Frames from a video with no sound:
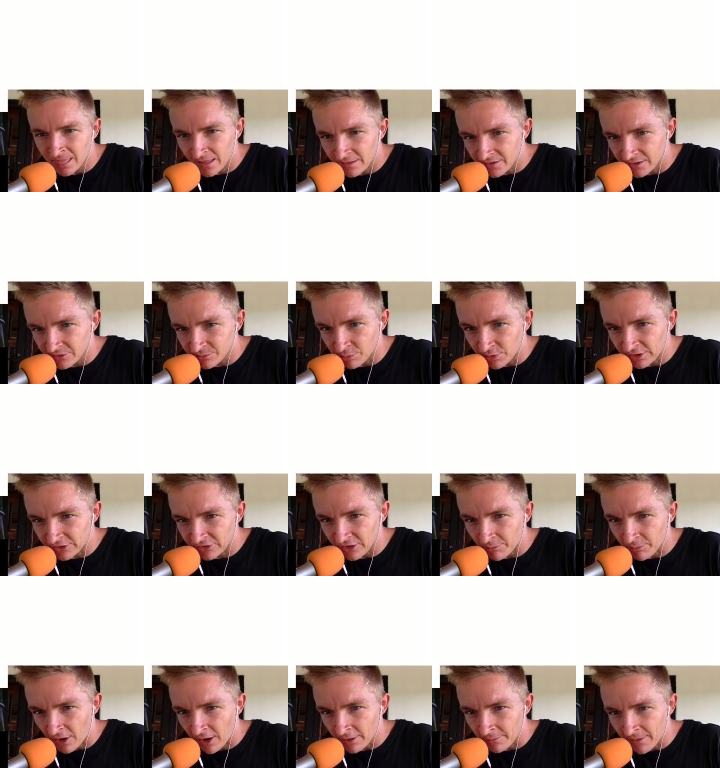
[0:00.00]
This brings
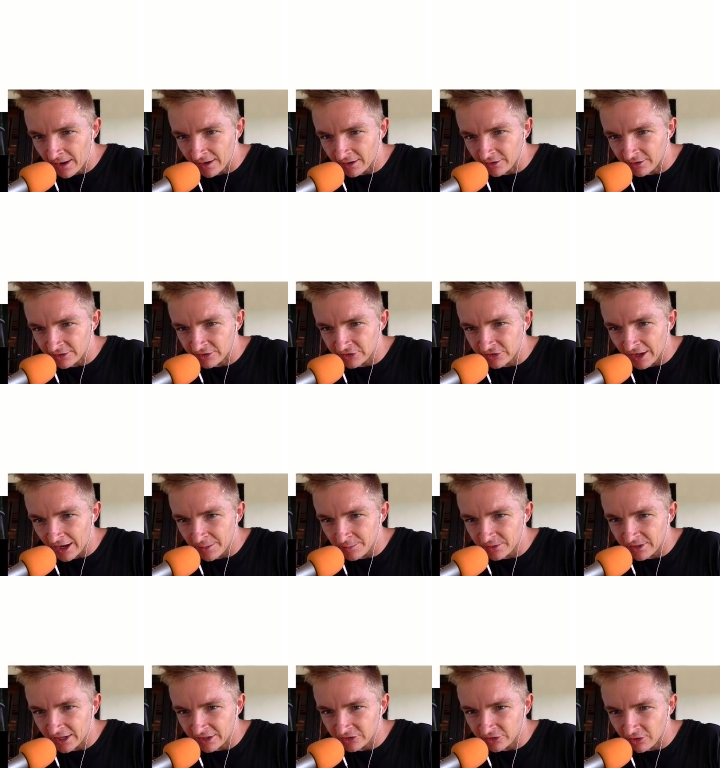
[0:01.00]
up automatically Skype
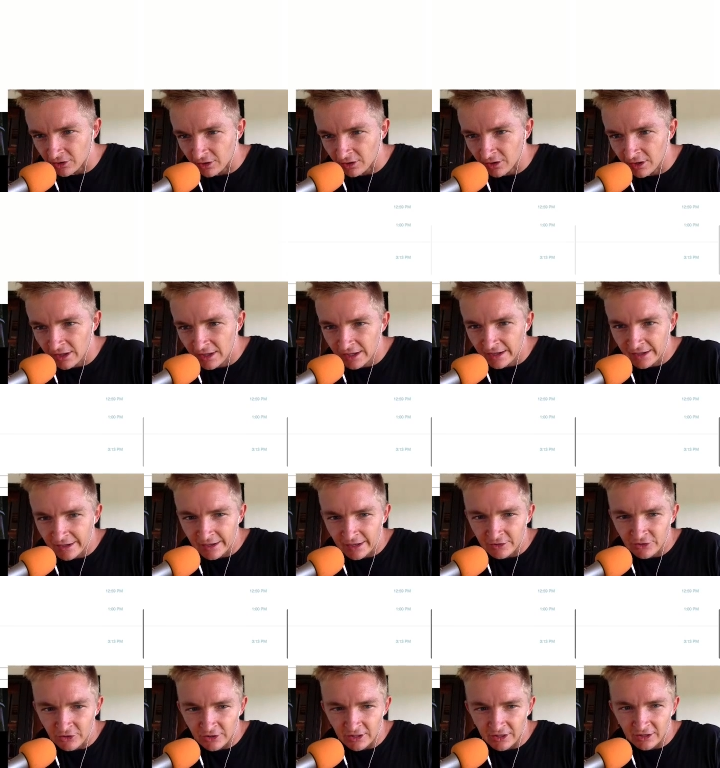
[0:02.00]
test call.
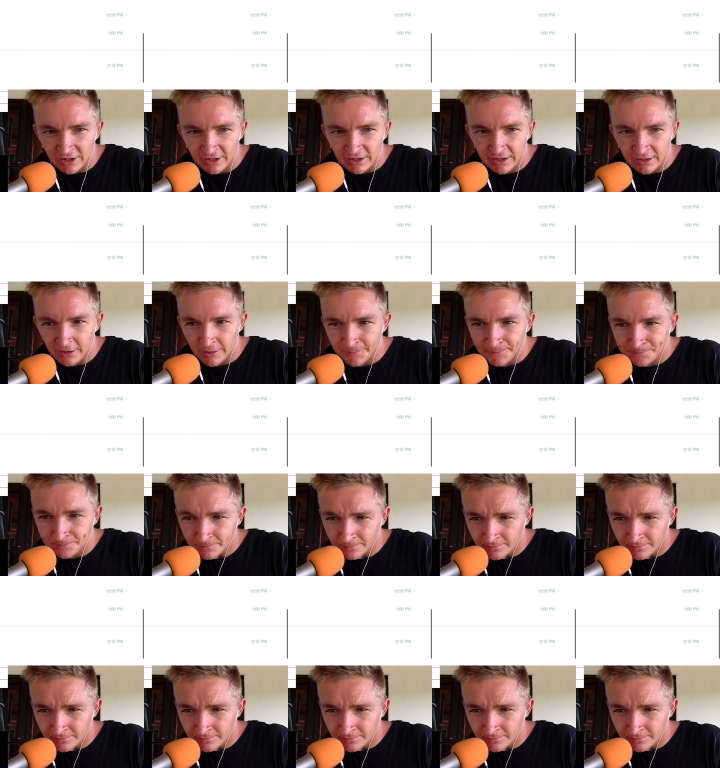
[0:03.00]
And you can click here